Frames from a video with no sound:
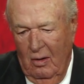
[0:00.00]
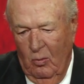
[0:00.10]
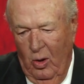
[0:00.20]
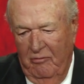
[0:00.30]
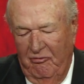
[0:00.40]

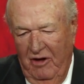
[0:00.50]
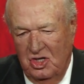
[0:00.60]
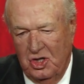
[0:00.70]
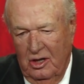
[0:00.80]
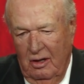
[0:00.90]
went
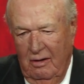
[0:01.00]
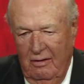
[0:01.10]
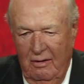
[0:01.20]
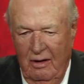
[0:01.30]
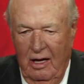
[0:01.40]
fishing,
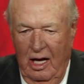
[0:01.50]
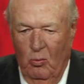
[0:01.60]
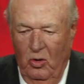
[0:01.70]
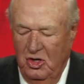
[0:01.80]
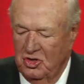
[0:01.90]
and
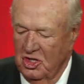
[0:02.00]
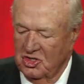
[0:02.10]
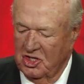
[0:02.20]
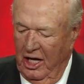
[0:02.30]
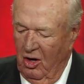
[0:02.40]
we used to
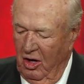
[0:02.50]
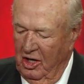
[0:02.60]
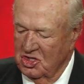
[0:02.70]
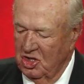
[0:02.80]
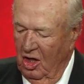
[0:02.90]
sit on
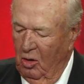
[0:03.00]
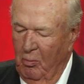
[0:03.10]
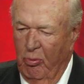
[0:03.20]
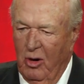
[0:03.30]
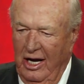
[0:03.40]
this little
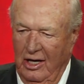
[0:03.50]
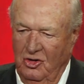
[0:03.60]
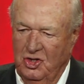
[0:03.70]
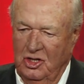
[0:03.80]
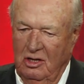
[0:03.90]

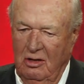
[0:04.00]
bridge,